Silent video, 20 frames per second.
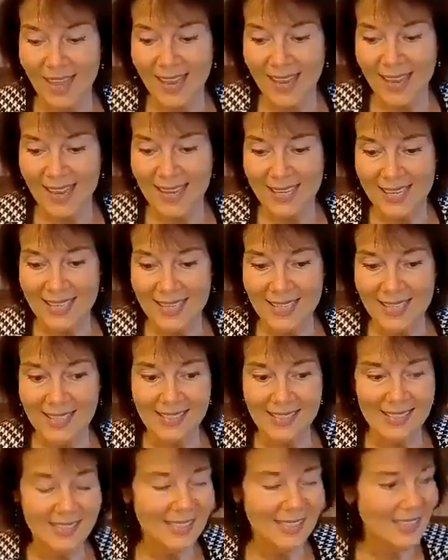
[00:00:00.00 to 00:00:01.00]

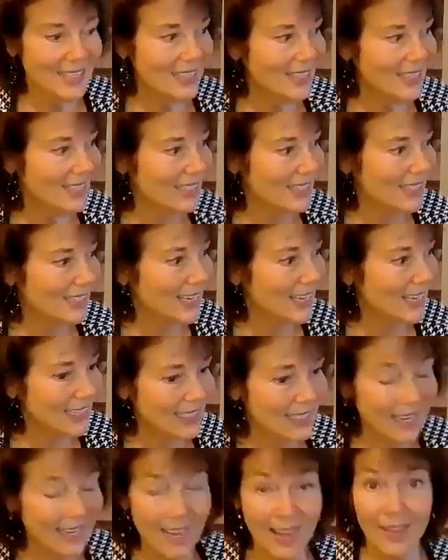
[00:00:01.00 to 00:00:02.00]
And in
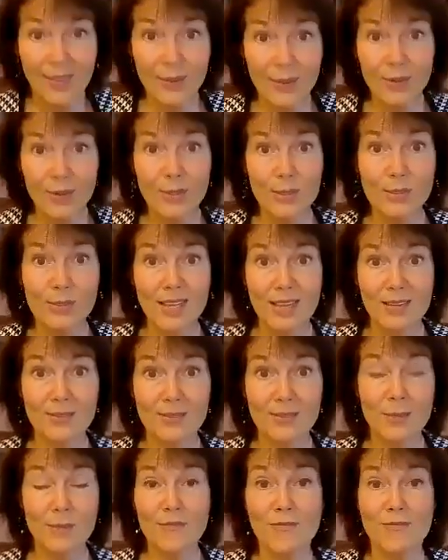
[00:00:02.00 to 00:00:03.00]
any other news, I
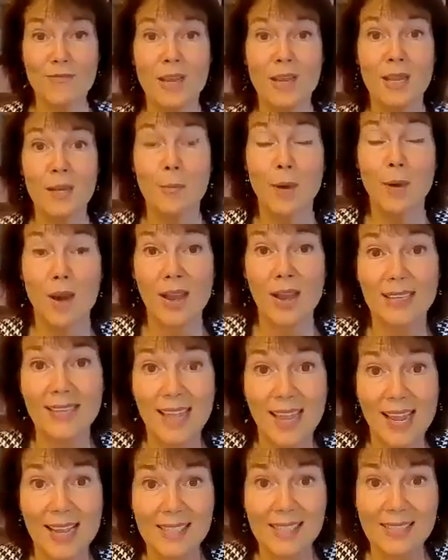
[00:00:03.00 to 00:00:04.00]
have some fun
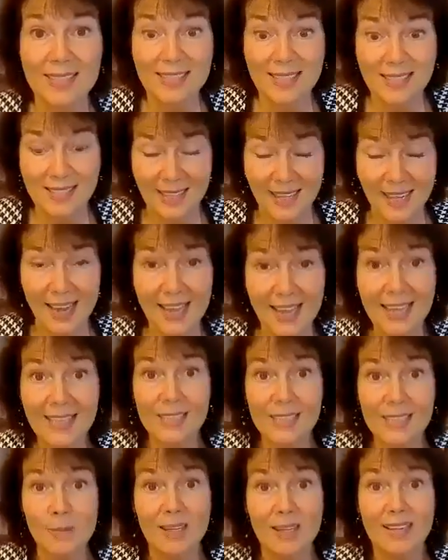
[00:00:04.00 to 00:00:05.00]
podcasts that I
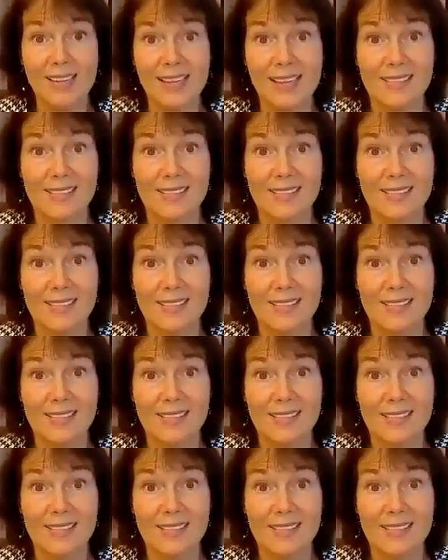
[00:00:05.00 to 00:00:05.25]
get to be a